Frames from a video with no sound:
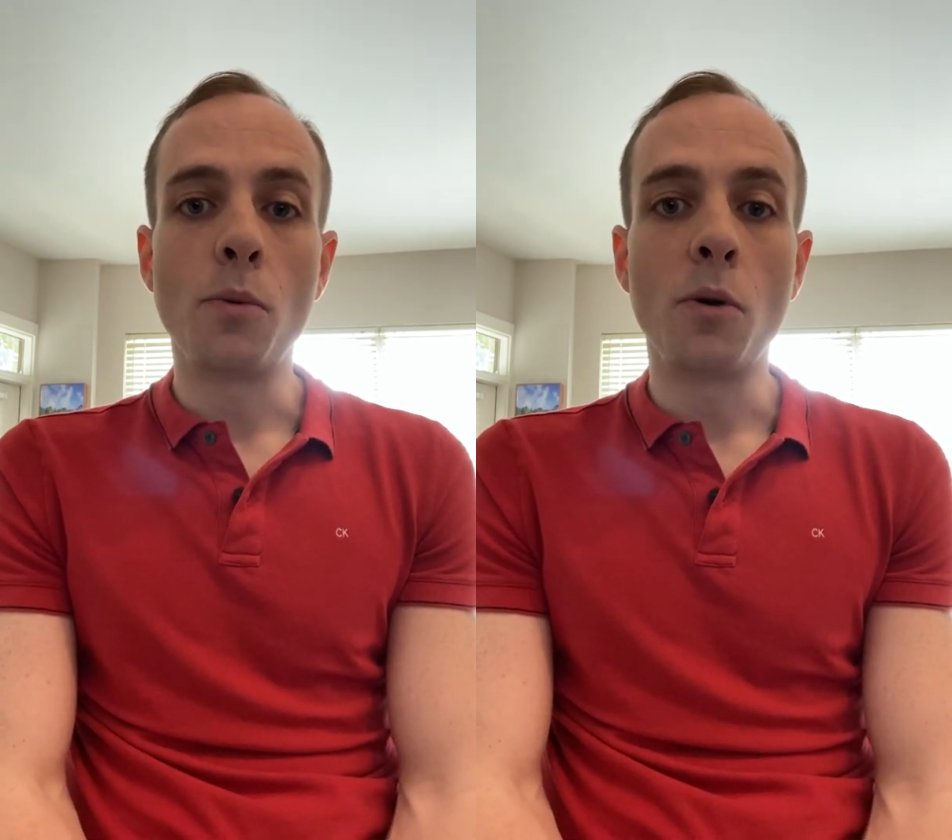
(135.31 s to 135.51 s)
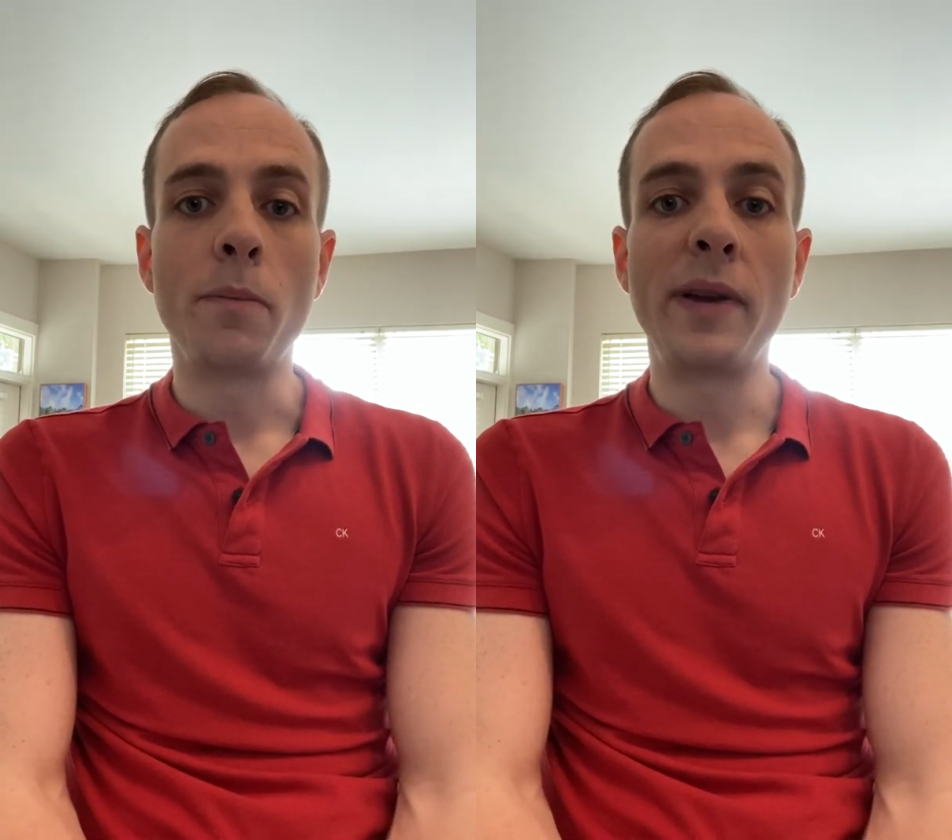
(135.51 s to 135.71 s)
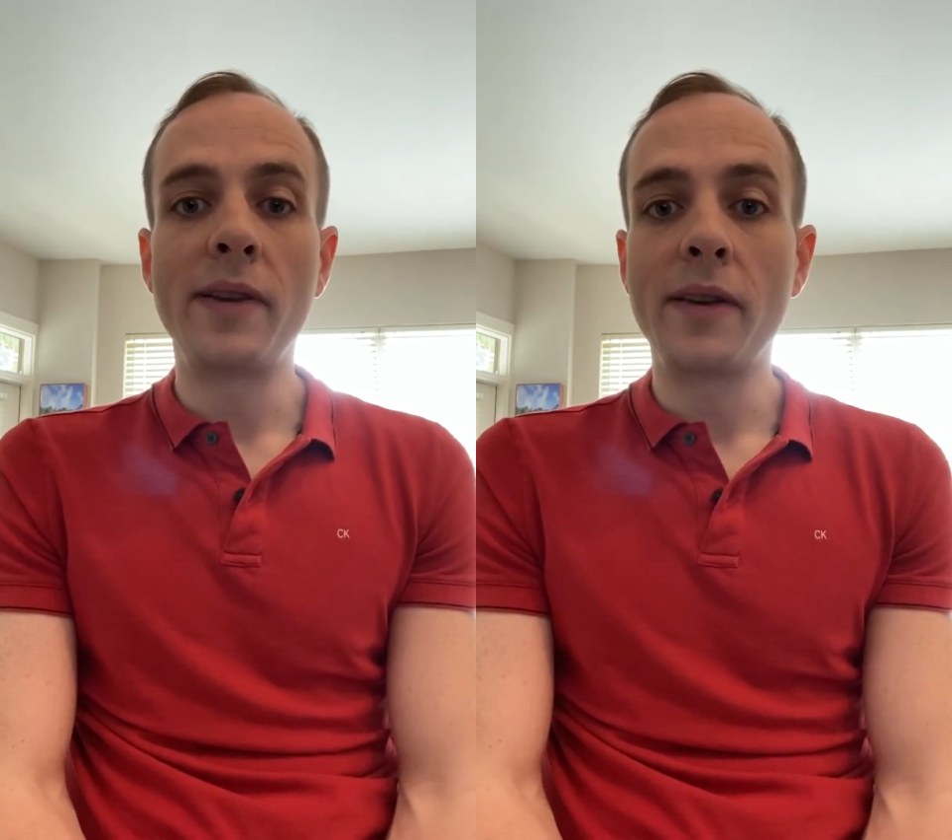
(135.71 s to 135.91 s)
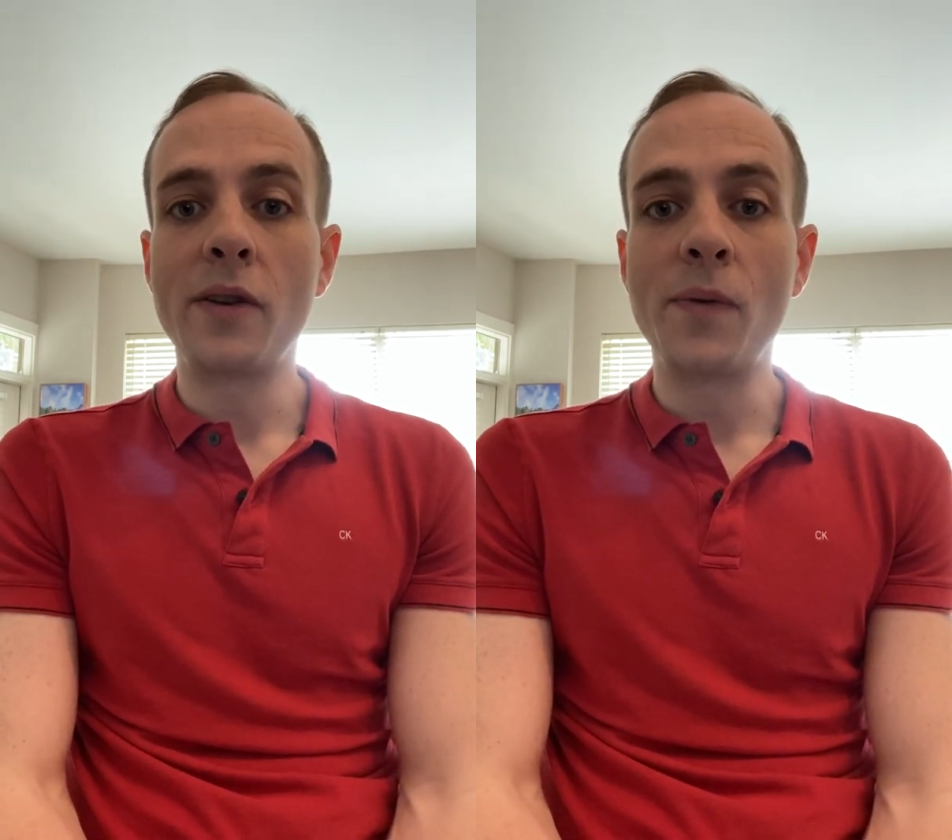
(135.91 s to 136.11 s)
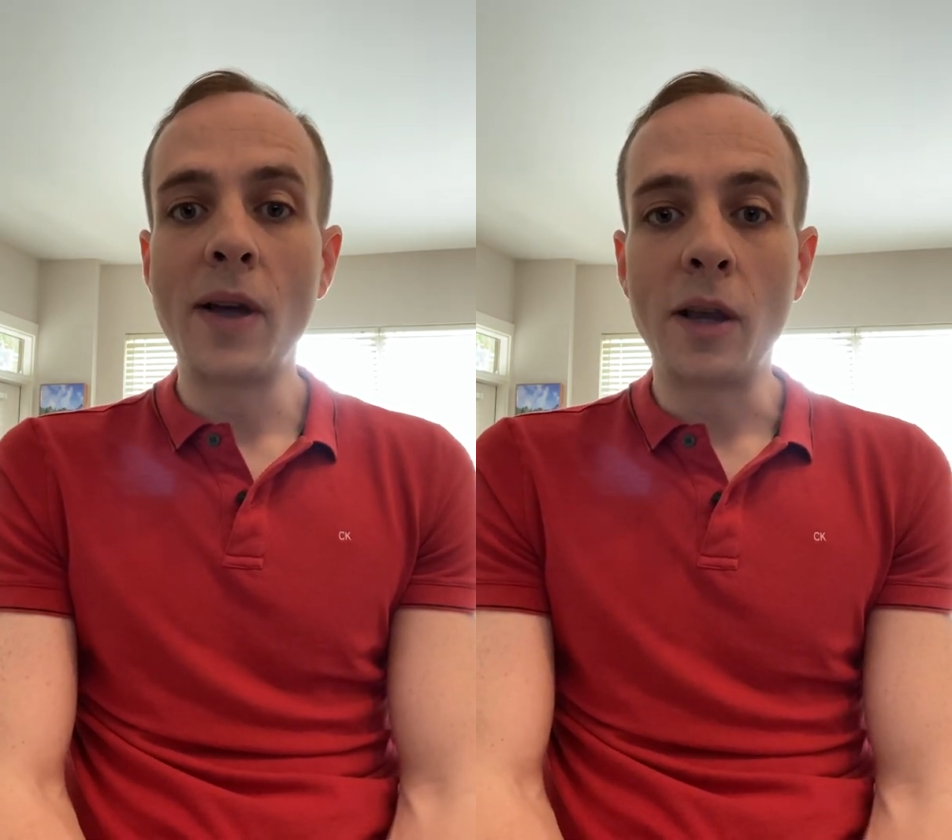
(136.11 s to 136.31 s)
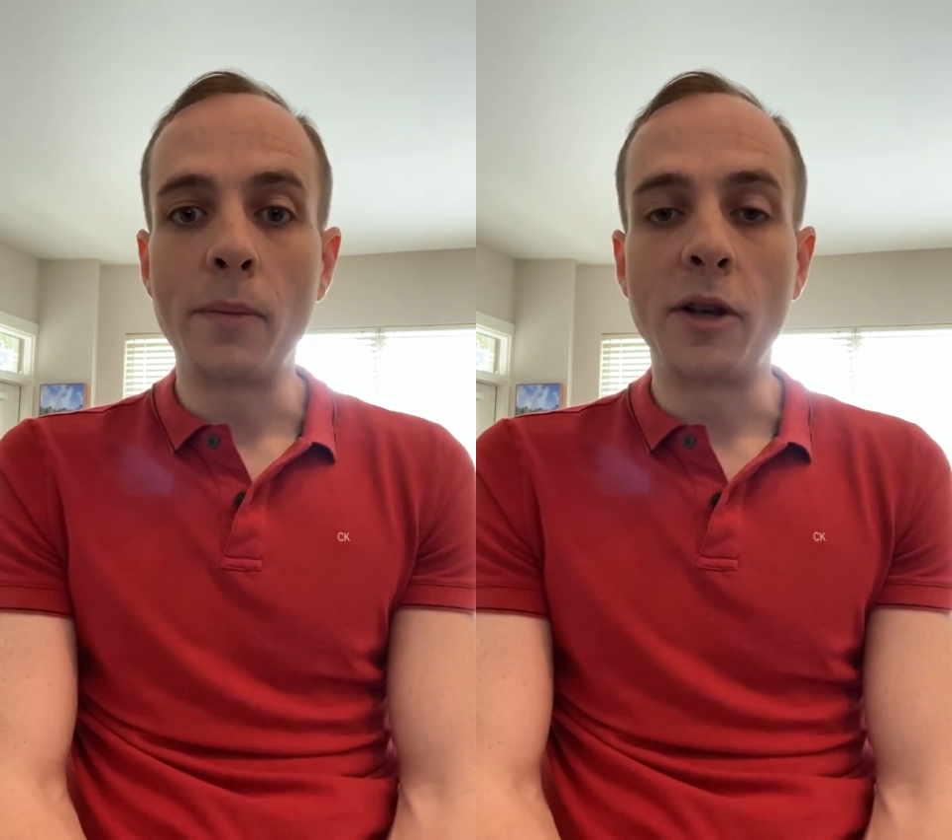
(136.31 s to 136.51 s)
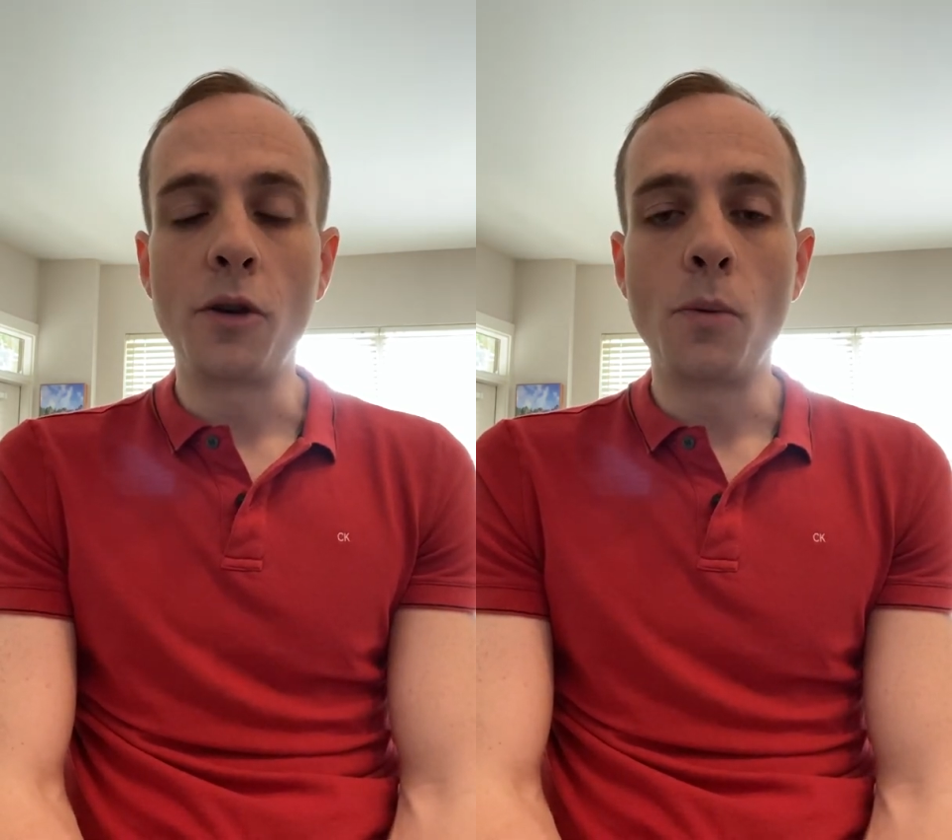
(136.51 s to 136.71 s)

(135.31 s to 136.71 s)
or business development,